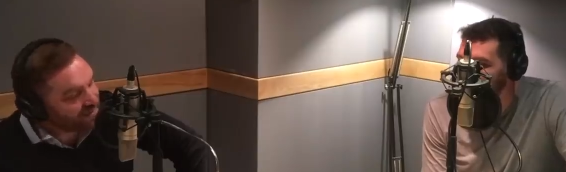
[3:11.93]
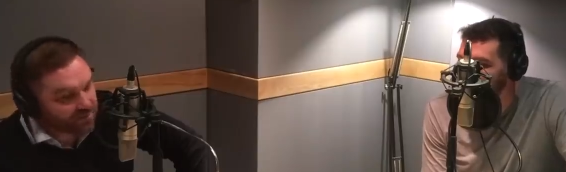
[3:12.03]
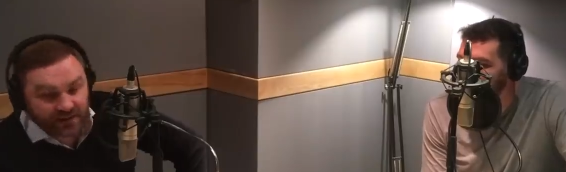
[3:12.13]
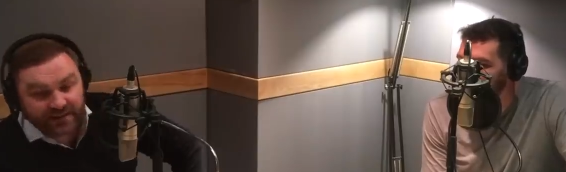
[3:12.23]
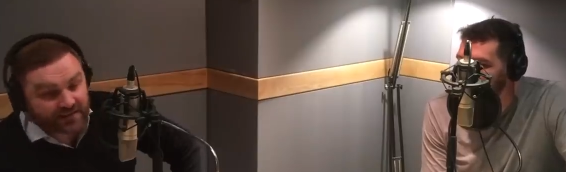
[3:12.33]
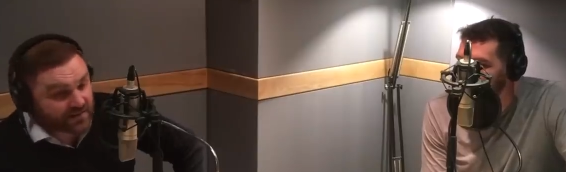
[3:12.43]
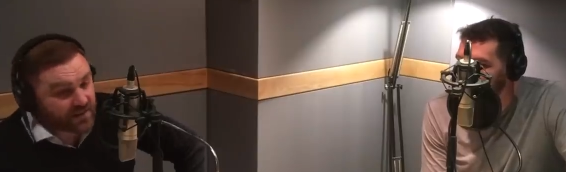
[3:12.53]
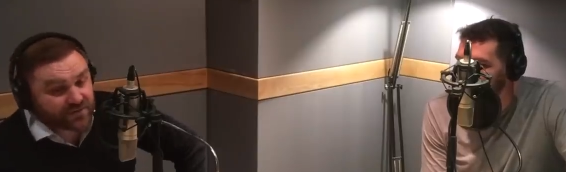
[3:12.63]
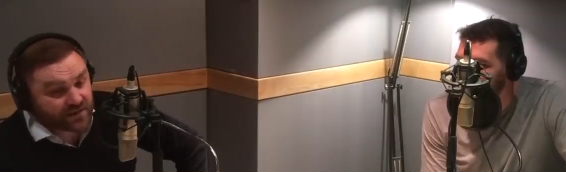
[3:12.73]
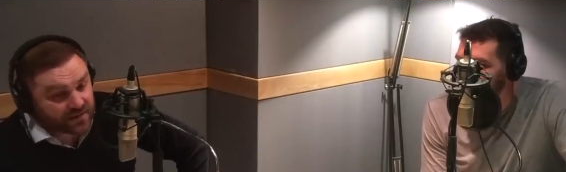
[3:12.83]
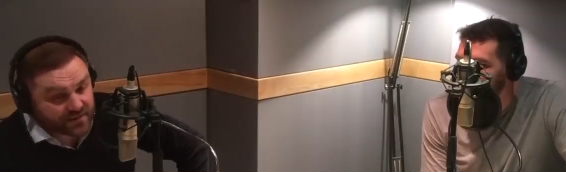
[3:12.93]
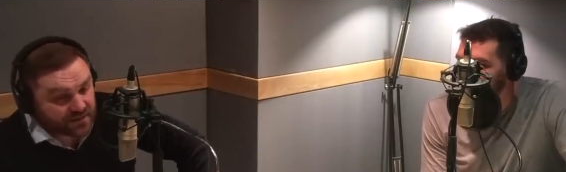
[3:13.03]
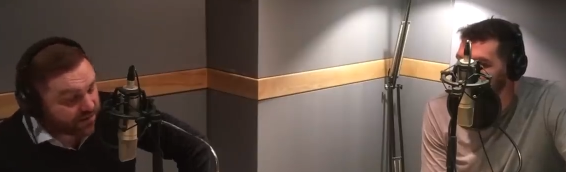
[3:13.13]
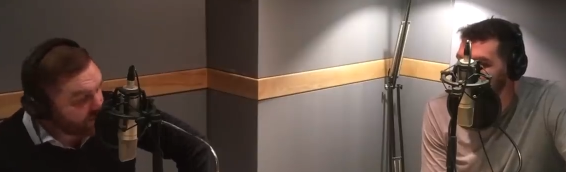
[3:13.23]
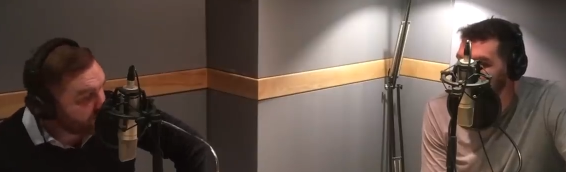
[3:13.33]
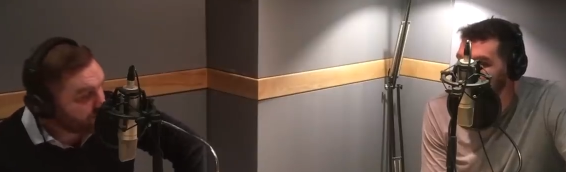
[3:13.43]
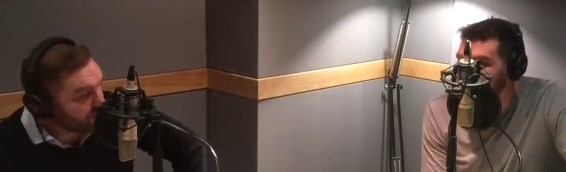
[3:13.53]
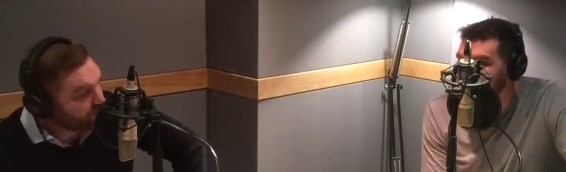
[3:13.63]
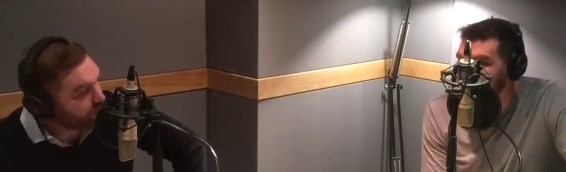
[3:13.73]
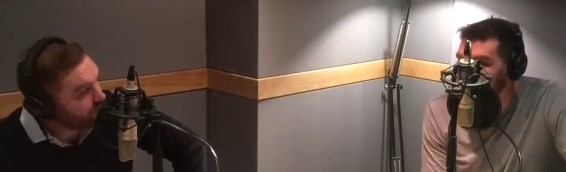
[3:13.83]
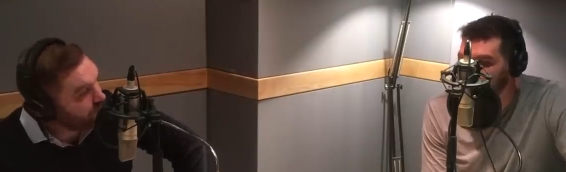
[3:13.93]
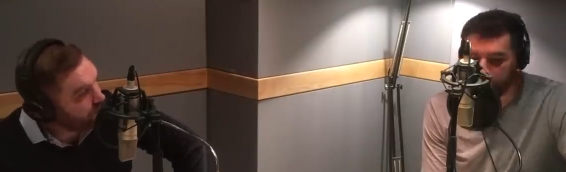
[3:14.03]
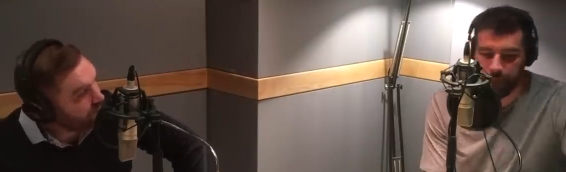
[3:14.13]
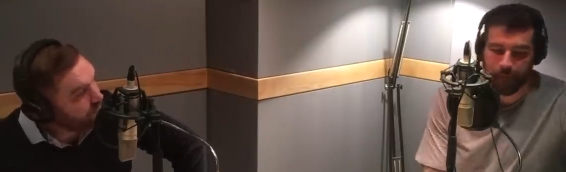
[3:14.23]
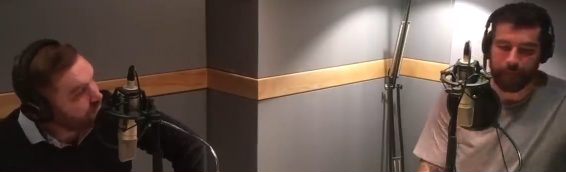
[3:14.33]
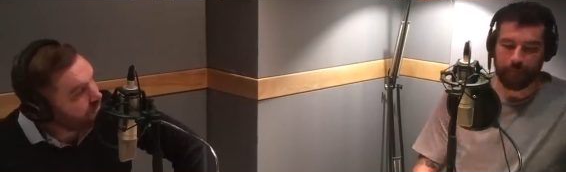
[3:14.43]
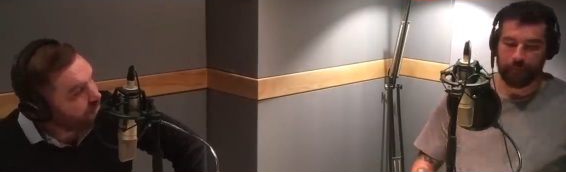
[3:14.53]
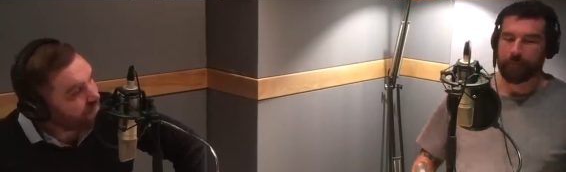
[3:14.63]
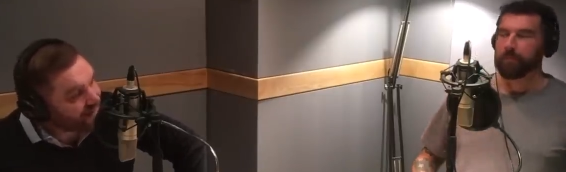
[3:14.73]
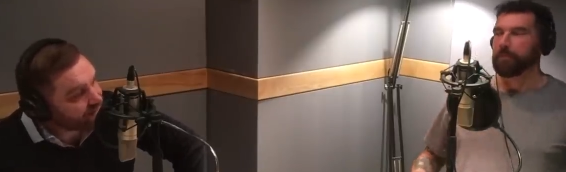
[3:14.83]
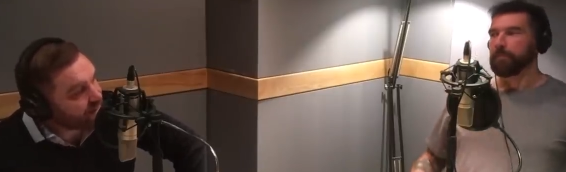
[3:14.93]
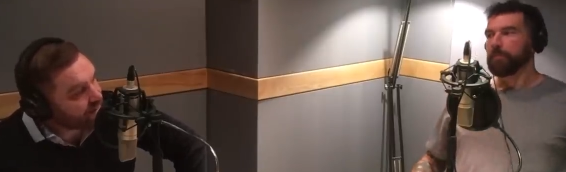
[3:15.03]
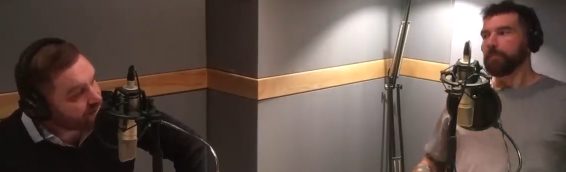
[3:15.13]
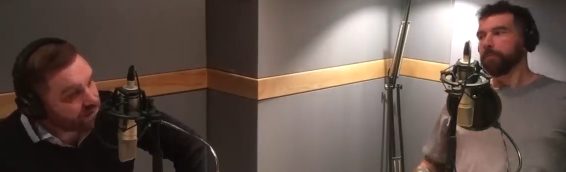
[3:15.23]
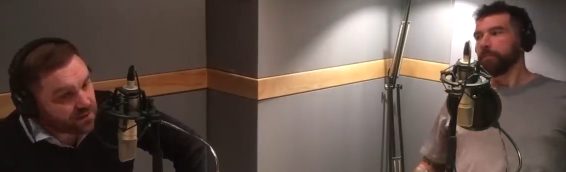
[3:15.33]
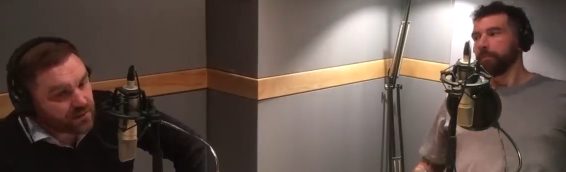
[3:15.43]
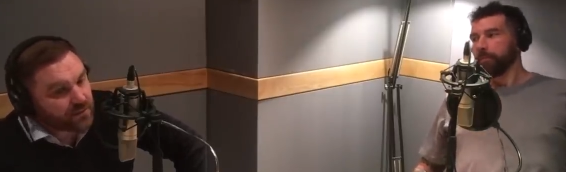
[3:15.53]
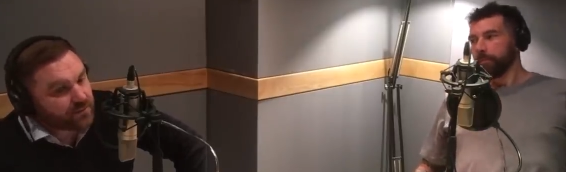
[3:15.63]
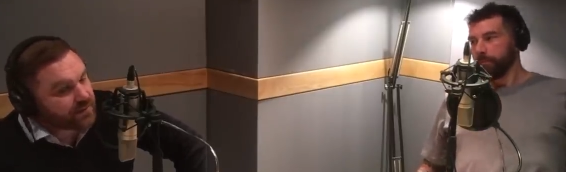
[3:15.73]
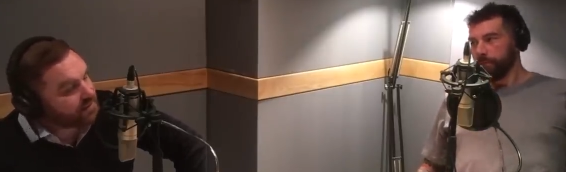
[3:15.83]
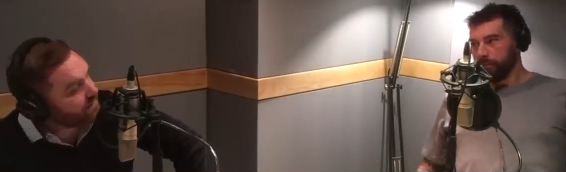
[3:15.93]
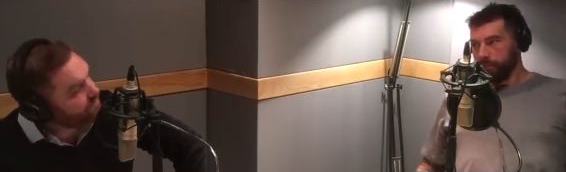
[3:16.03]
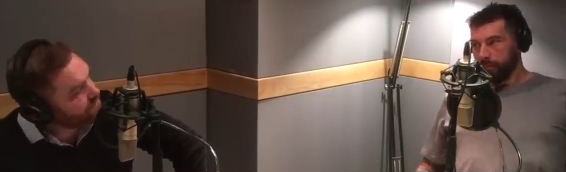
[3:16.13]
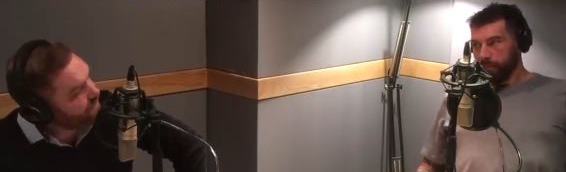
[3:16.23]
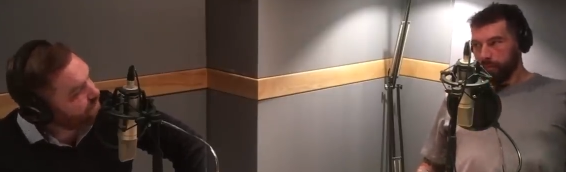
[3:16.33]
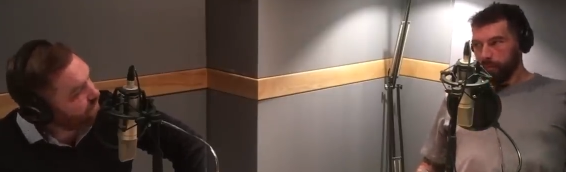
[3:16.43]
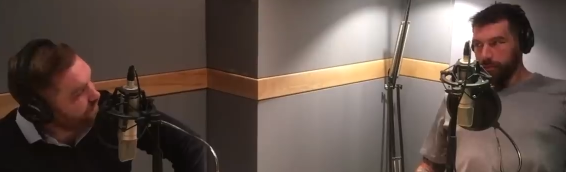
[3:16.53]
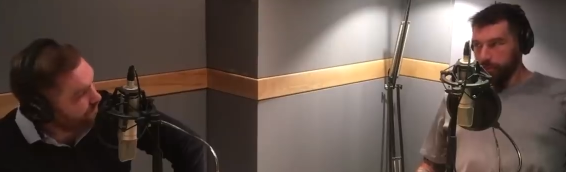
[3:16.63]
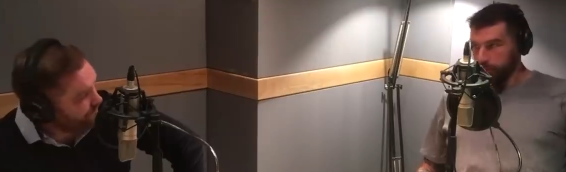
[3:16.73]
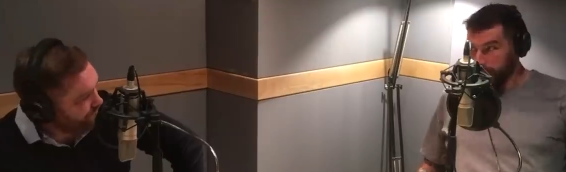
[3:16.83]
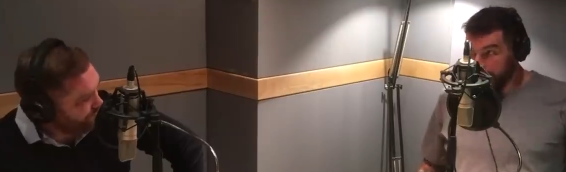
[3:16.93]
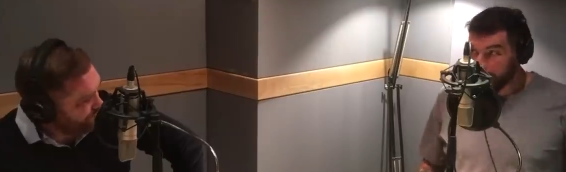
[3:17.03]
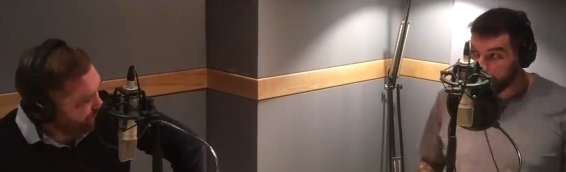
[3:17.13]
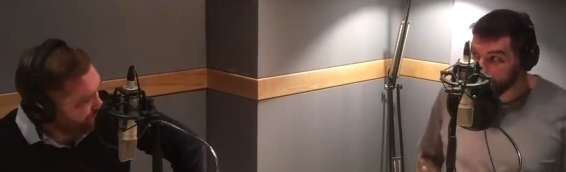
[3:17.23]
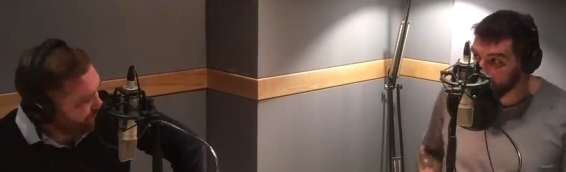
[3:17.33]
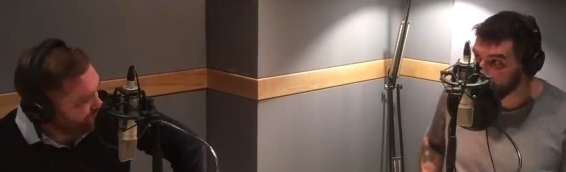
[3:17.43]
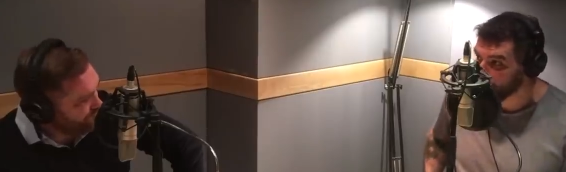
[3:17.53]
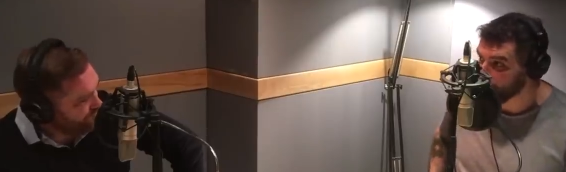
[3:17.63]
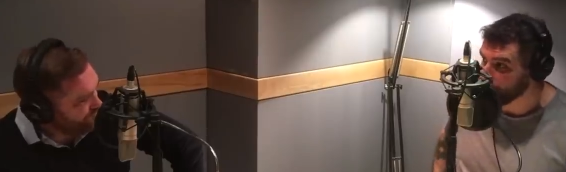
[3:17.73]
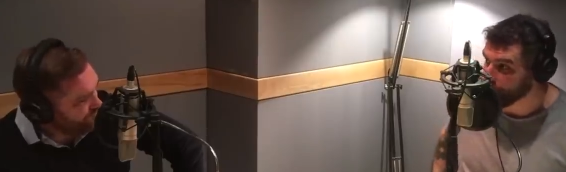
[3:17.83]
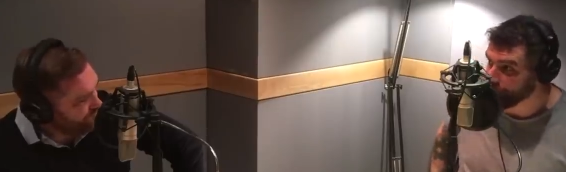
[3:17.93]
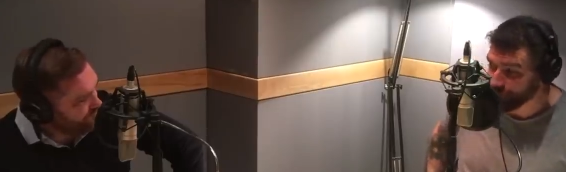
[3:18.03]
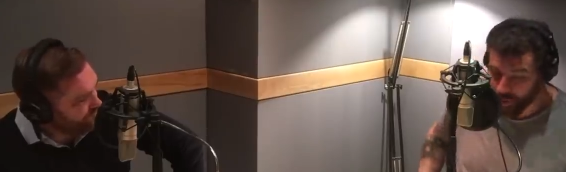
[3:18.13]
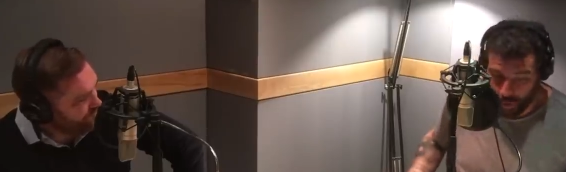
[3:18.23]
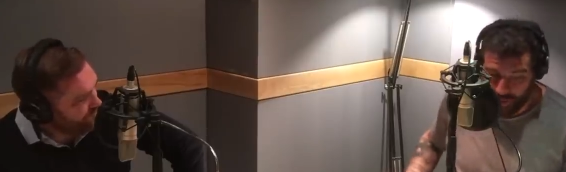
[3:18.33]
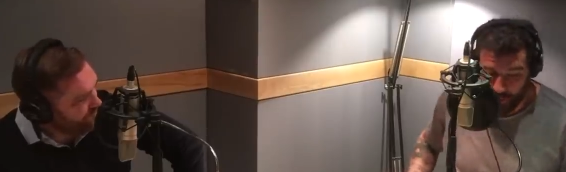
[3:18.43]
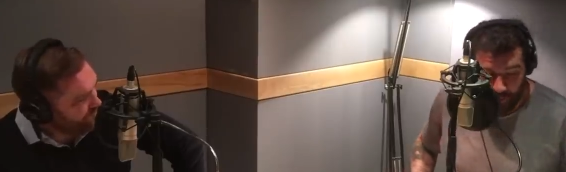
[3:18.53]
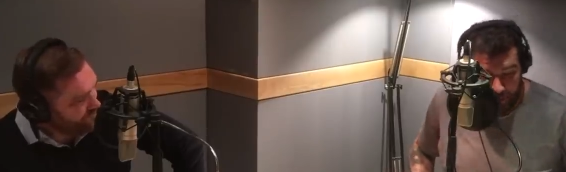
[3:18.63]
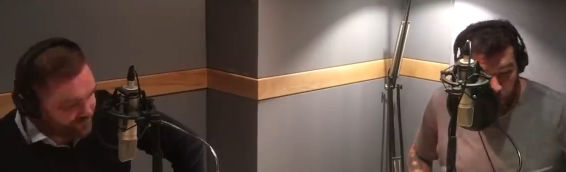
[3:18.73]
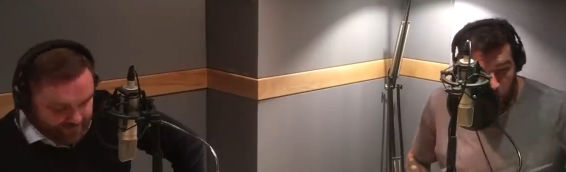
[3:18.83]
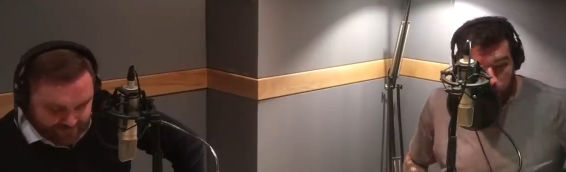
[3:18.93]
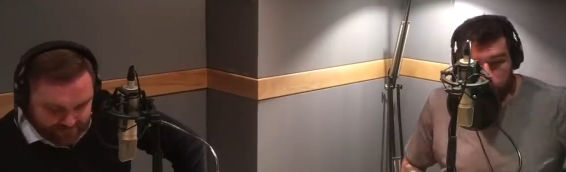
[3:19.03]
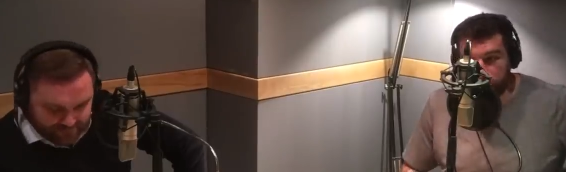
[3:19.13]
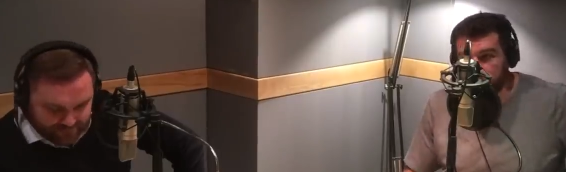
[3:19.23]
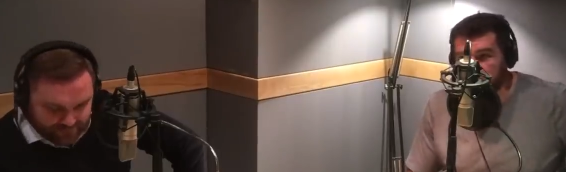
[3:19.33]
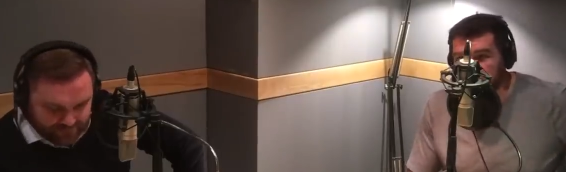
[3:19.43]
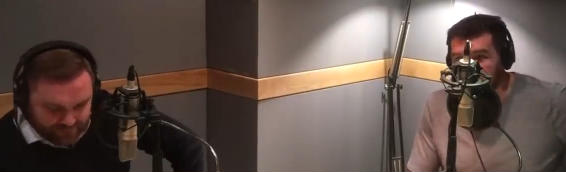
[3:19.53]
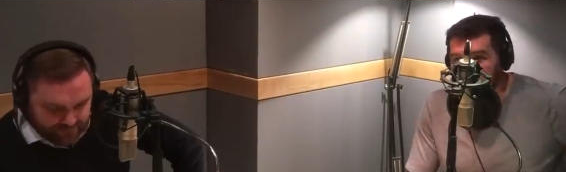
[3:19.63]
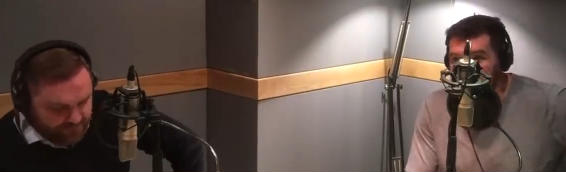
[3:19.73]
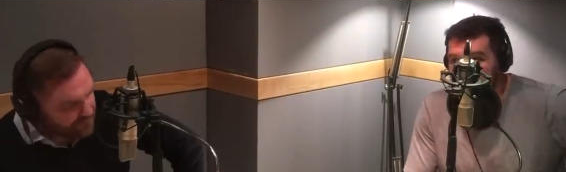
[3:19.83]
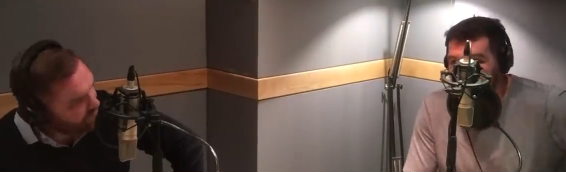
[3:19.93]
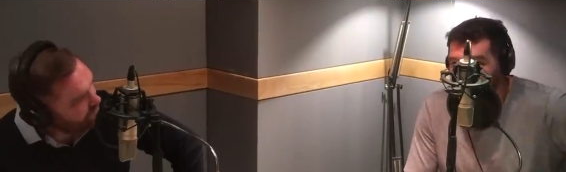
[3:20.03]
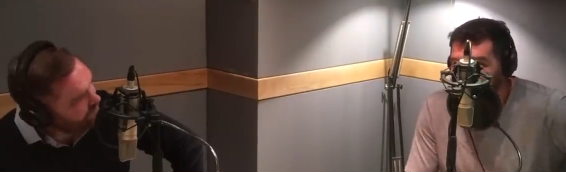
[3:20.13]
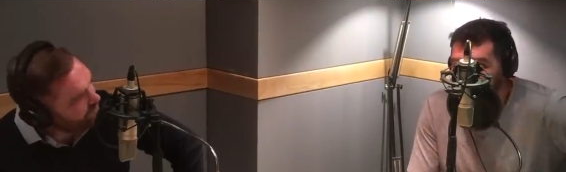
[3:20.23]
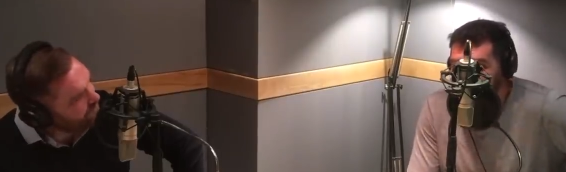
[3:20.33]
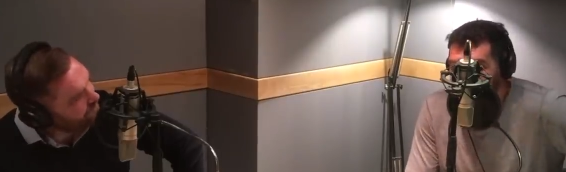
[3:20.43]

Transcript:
Speaker 1: But yeah, he deserves it. Listen, he's been unbelievable. Um, as has Big Devin Toner. He has talked him up a storm since the podcast started.